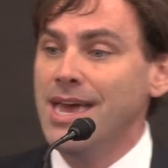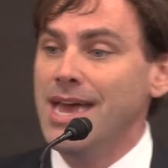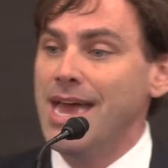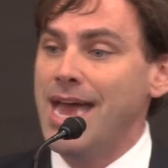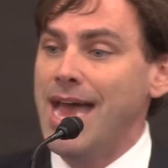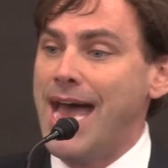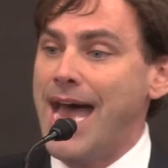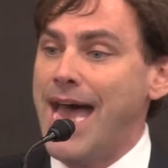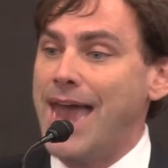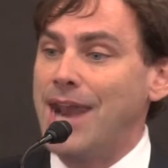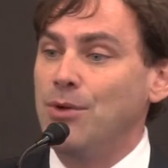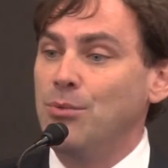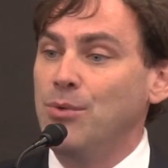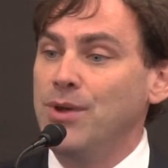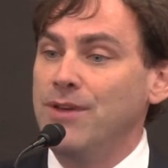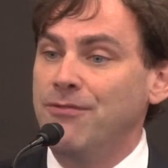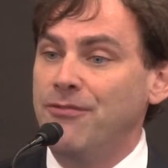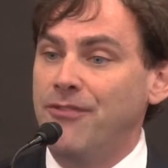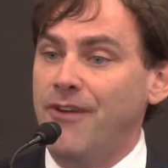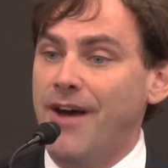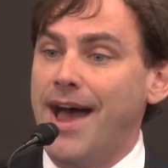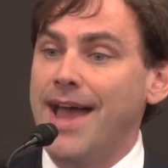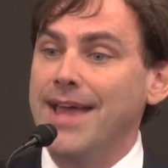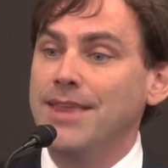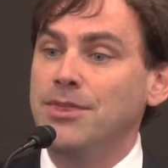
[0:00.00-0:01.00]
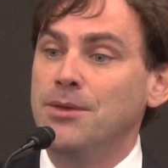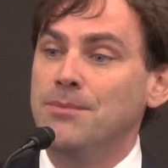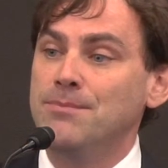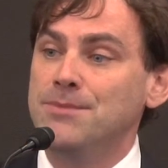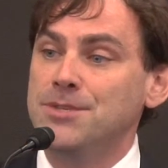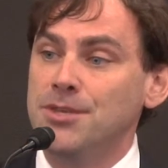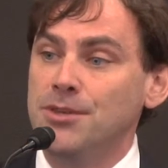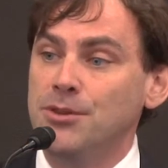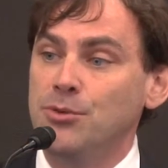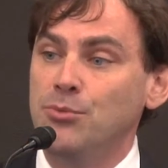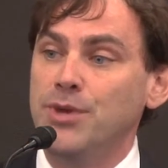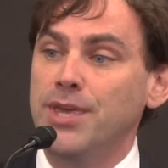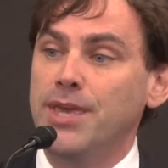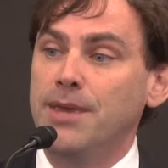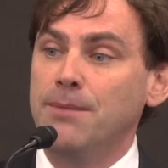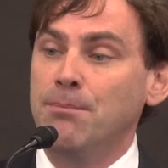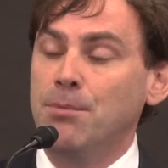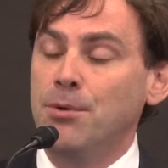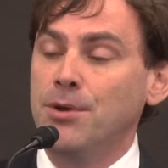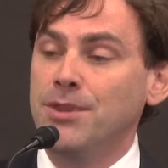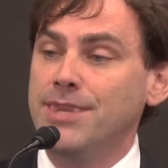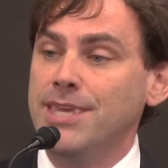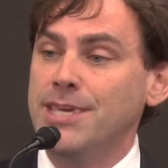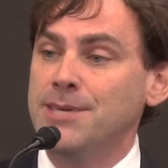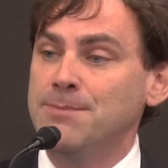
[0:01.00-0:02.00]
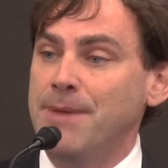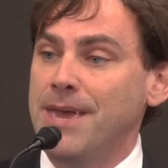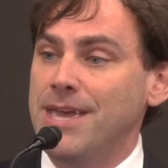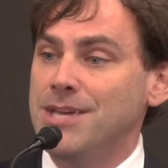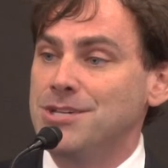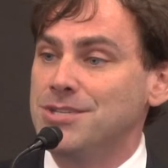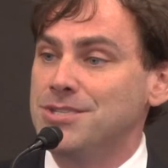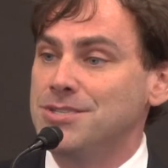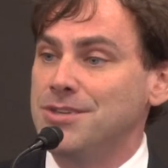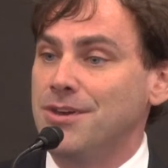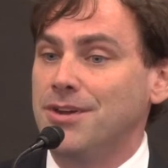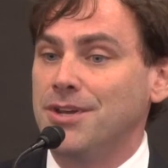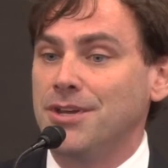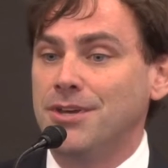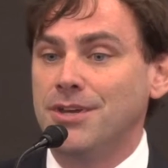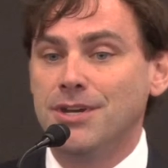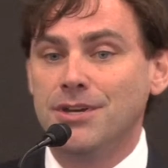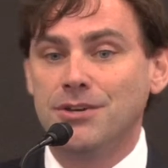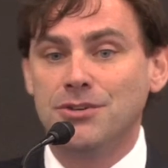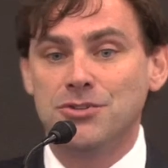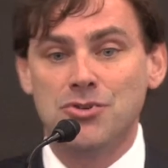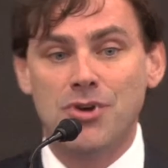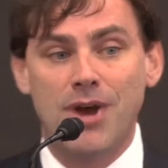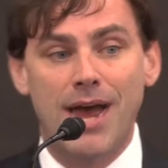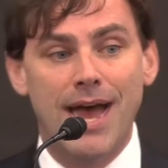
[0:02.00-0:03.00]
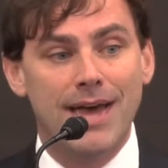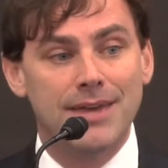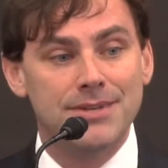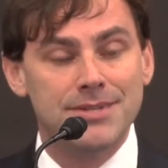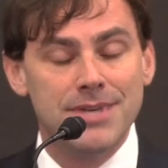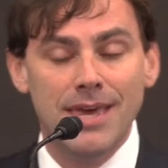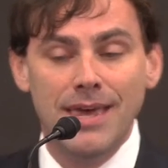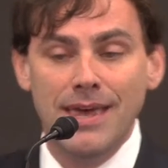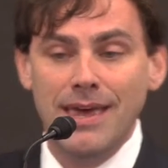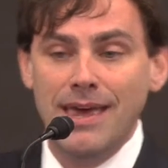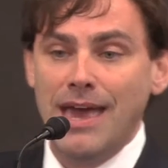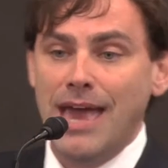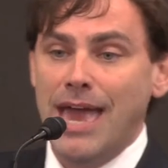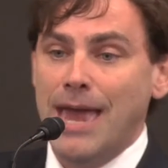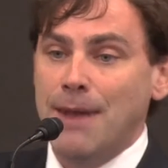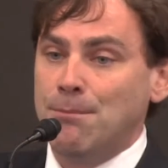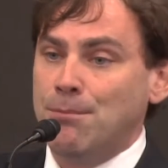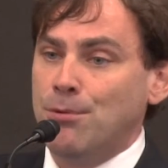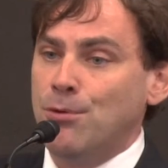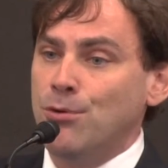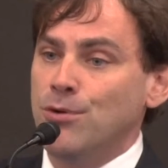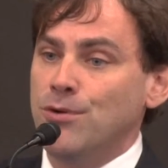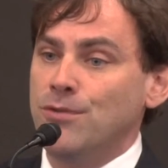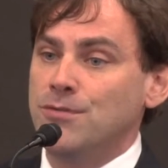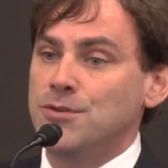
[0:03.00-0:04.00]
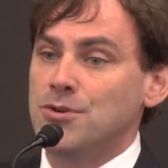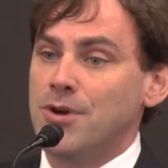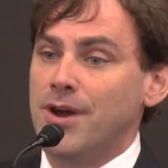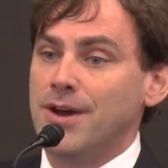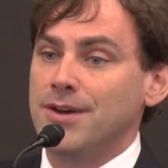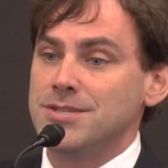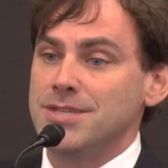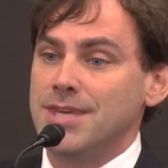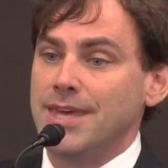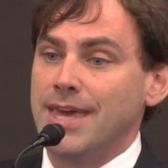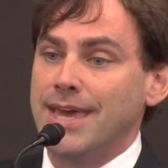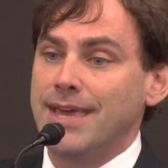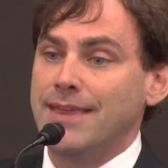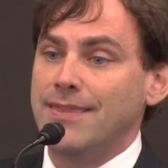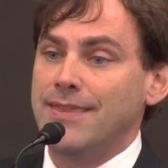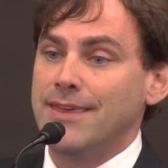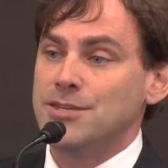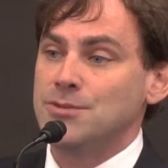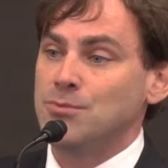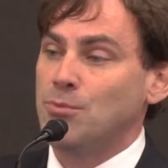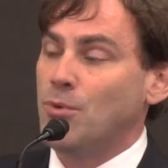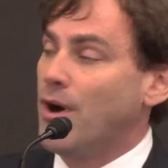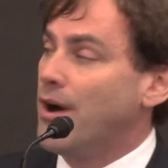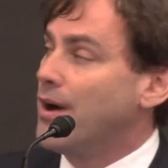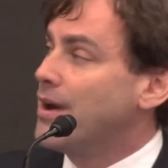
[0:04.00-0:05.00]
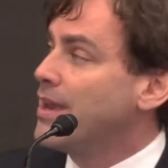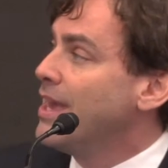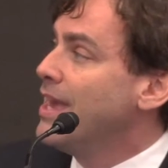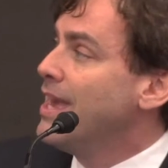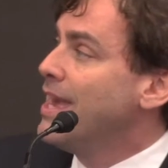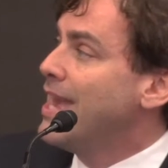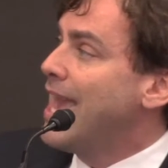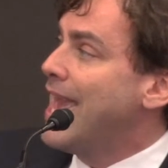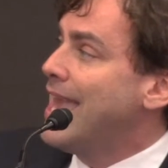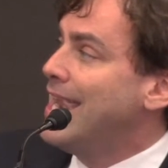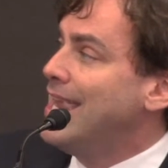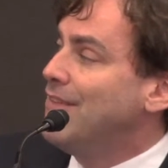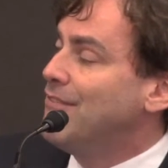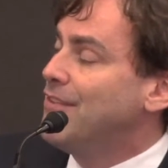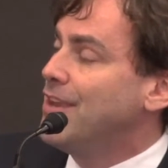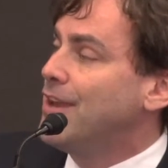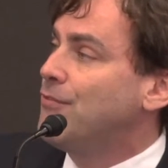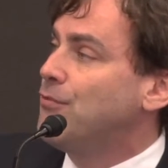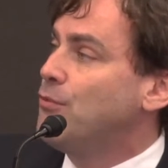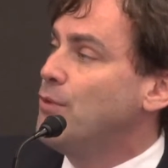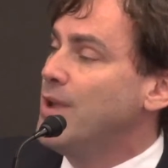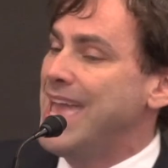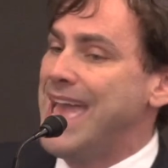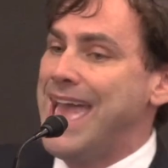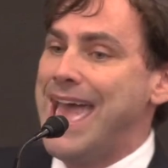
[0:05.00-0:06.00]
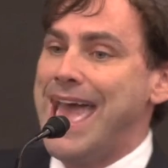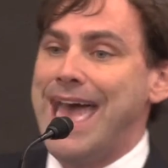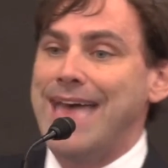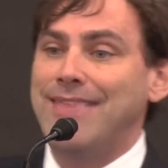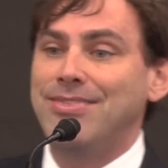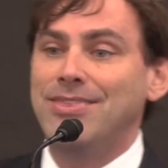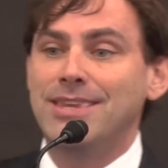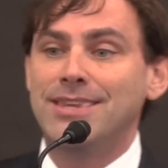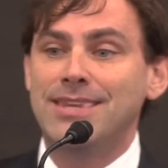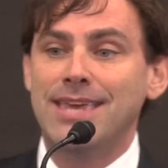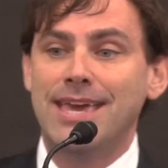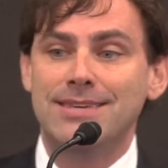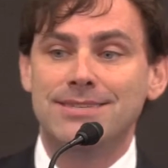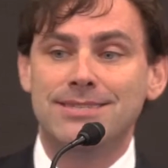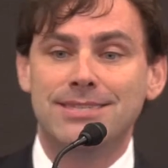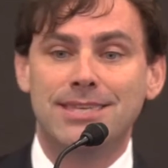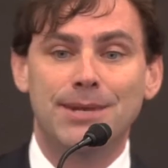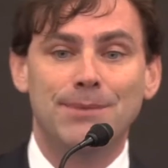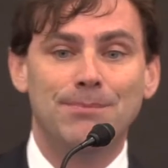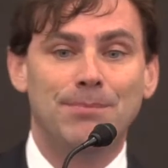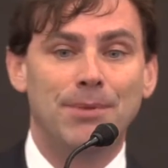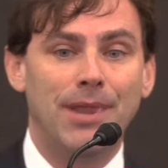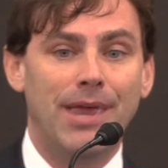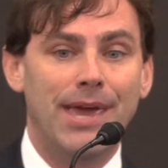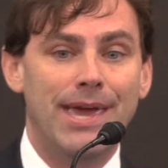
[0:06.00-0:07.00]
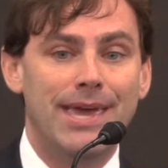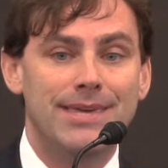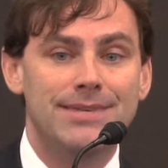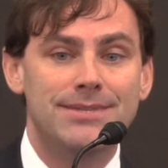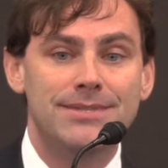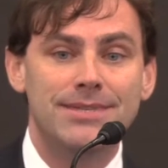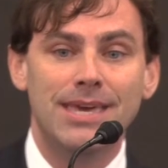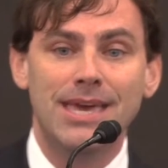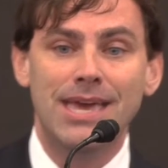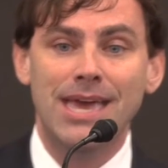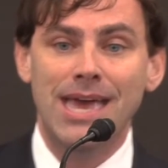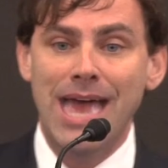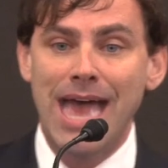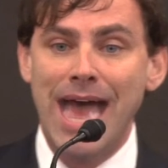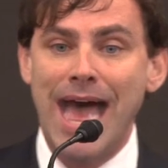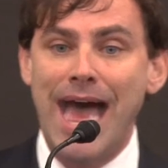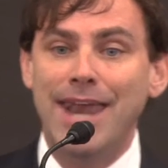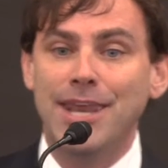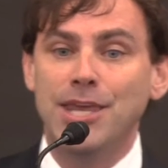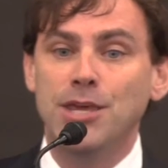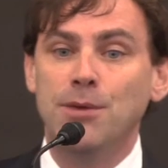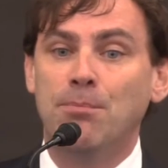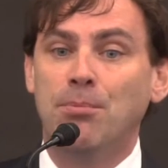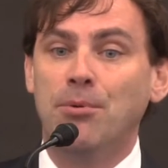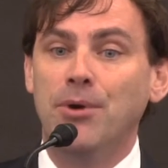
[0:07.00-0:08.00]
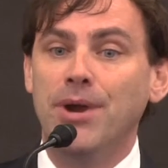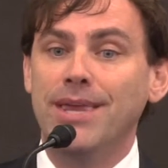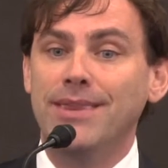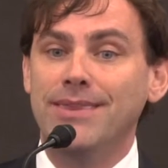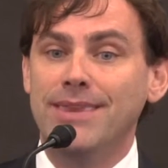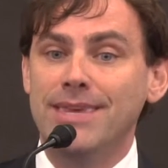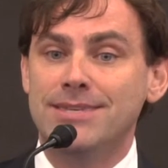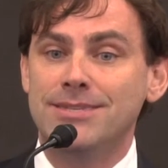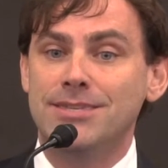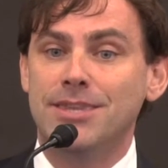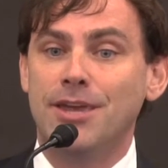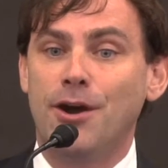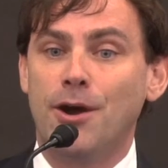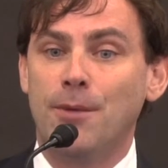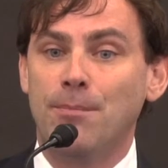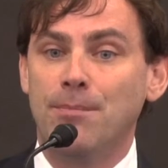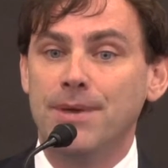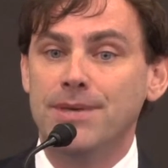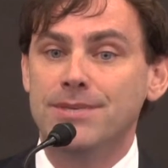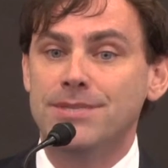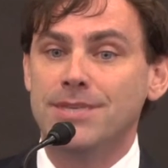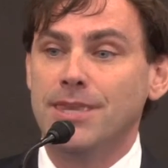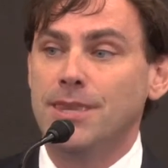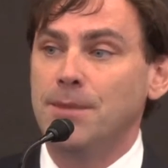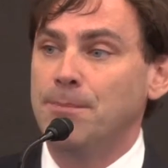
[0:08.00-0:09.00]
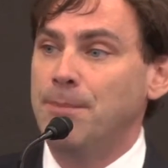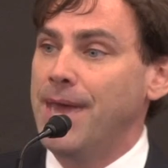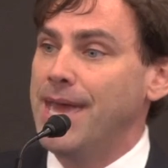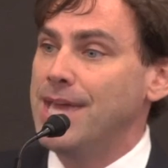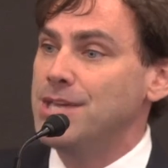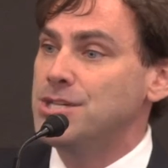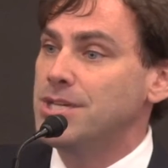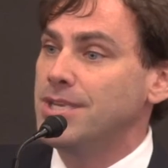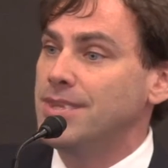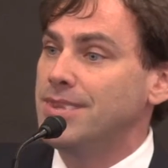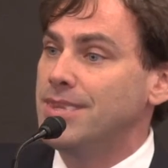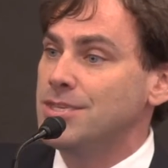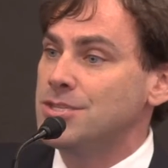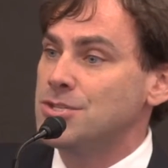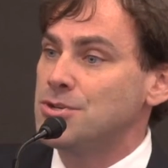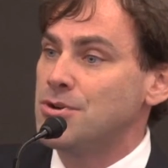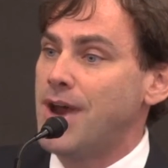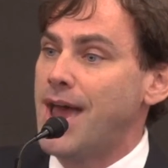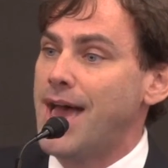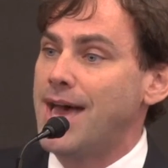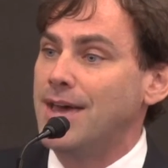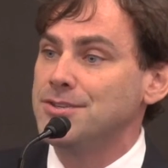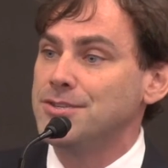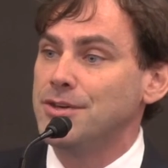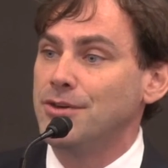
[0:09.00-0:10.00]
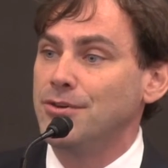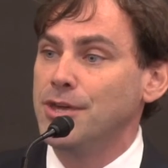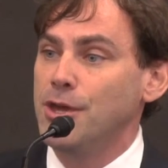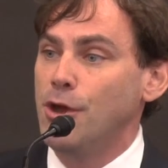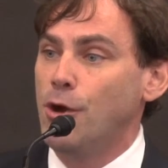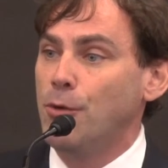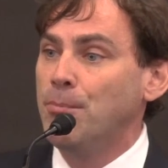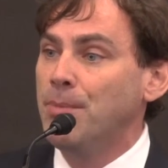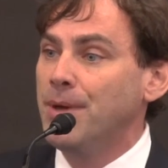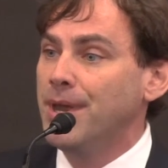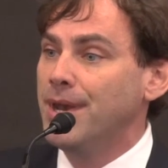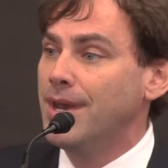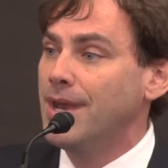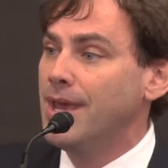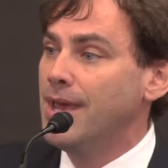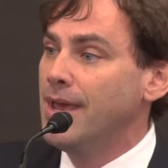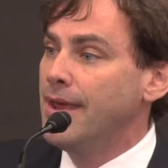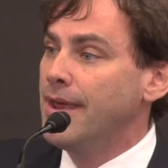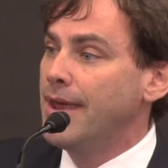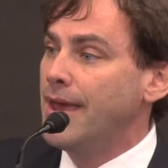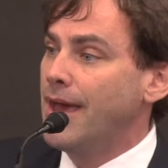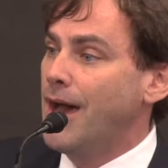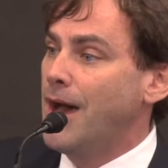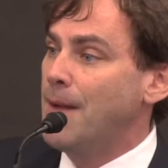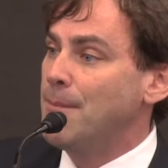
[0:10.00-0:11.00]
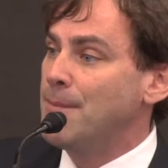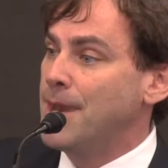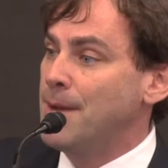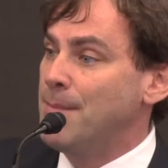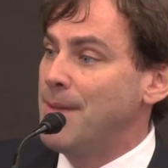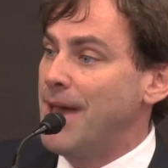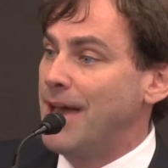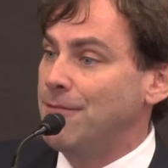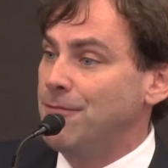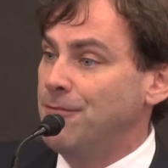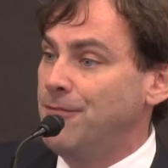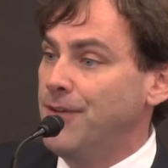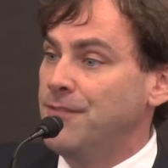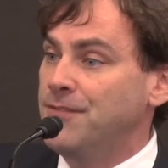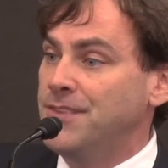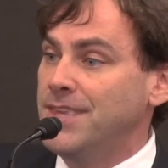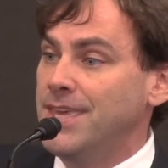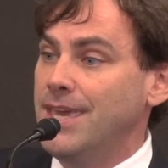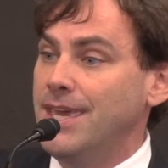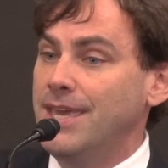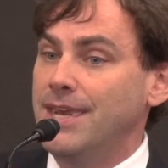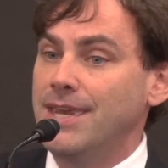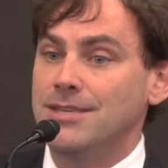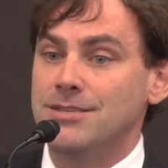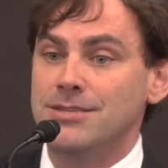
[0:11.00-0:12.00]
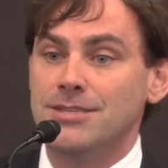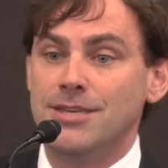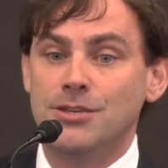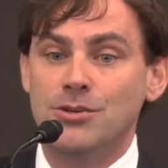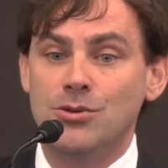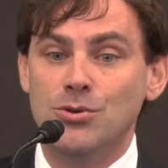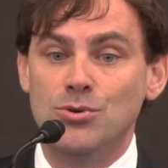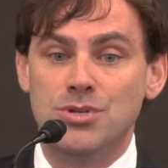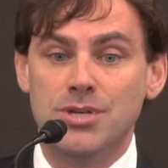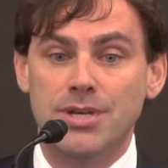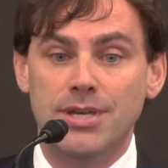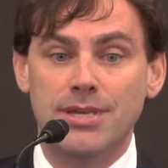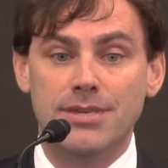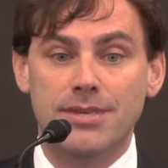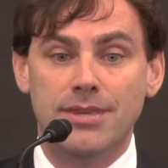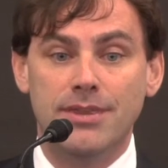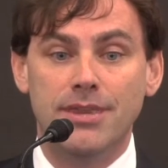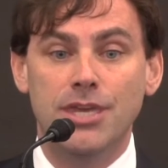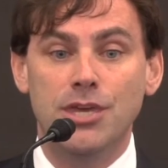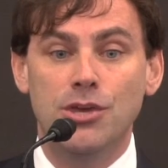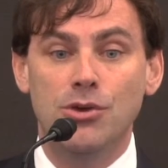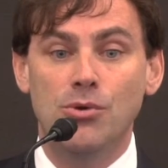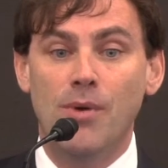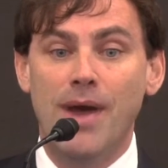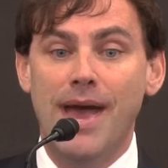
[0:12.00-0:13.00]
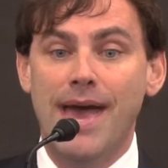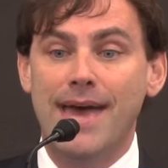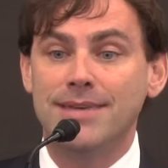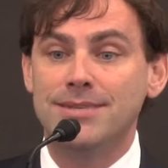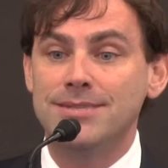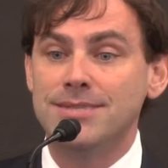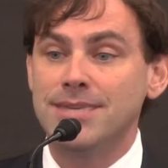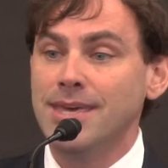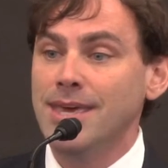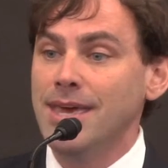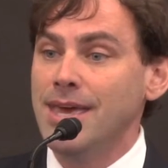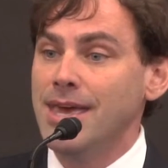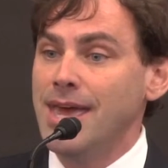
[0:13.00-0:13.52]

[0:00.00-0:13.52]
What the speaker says: How do we find them so that we can put these patients on clinical trials and prove drugs like this work? And even if we had the test in place, how do you bring these therapies to the patient? This trial is only open at about 15 institutions in the US.